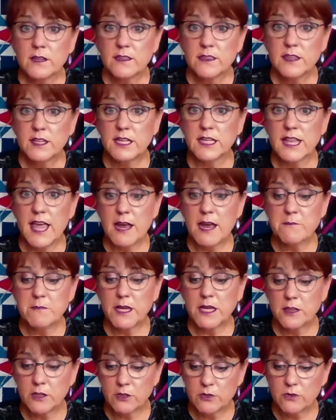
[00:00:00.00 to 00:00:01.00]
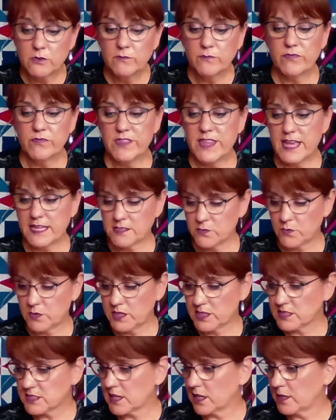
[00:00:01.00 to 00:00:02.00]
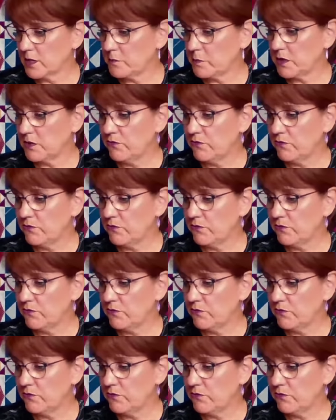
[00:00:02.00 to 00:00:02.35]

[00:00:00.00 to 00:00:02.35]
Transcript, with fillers: the alignment glue, that's what it's going to be